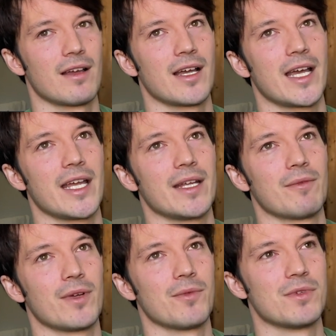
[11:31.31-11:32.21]

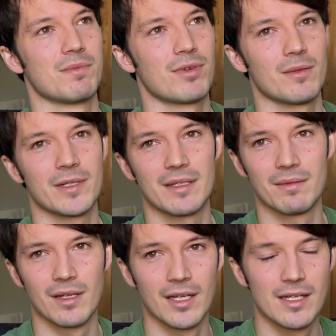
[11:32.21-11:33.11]
it was probably
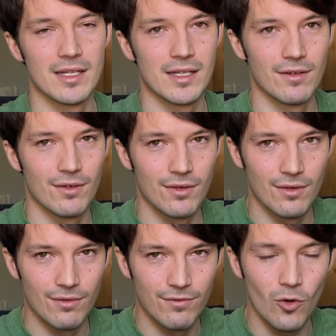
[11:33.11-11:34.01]

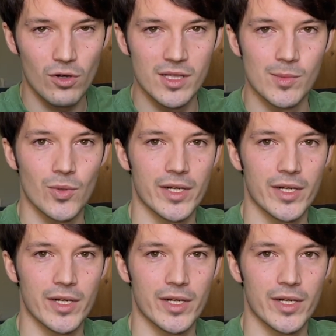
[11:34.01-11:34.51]
4 a.m.